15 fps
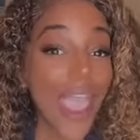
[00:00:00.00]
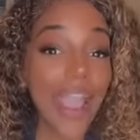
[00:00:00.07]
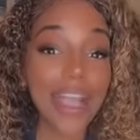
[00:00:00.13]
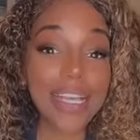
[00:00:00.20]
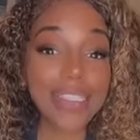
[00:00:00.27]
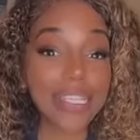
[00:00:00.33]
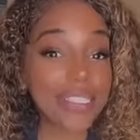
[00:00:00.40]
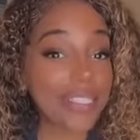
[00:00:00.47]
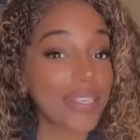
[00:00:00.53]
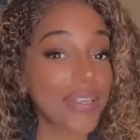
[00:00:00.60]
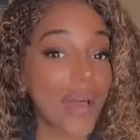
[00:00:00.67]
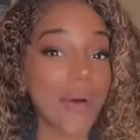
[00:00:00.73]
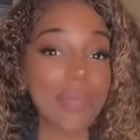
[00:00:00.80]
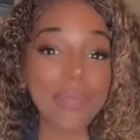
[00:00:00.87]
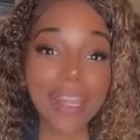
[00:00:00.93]
Because there's
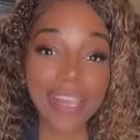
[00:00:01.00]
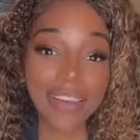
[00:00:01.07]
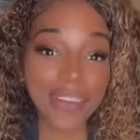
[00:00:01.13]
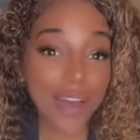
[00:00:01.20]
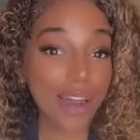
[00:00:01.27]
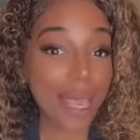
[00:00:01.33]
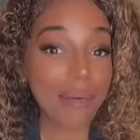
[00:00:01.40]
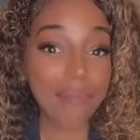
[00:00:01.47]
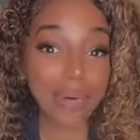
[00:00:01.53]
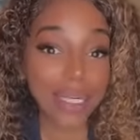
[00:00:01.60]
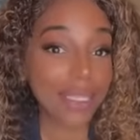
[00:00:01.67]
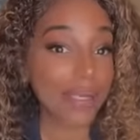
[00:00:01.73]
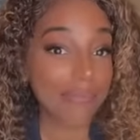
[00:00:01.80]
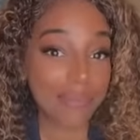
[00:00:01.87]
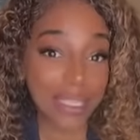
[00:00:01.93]
so many of y'all that
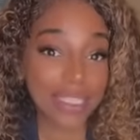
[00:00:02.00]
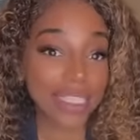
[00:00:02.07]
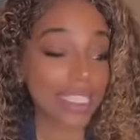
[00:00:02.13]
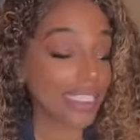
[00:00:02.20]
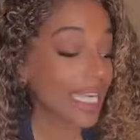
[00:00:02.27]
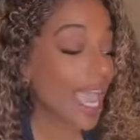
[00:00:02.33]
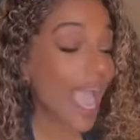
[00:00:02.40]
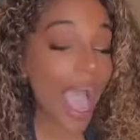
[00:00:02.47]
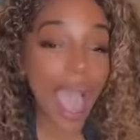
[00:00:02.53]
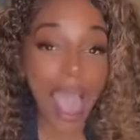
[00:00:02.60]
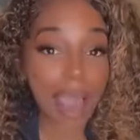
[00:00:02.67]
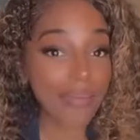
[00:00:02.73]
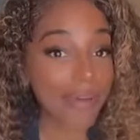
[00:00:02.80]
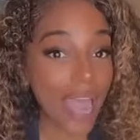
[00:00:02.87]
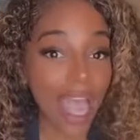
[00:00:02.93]
booked them bitches.
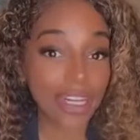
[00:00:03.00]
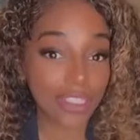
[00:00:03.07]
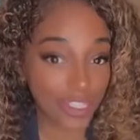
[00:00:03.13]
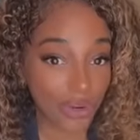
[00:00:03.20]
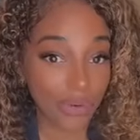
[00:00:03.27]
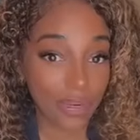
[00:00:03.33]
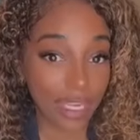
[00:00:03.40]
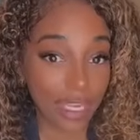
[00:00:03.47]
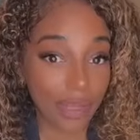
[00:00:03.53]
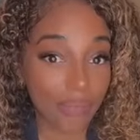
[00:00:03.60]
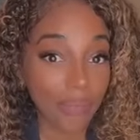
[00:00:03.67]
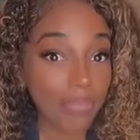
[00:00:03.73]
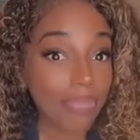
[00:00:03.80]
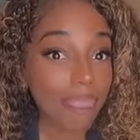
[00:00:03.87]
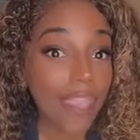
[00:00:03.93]
I'm not joking.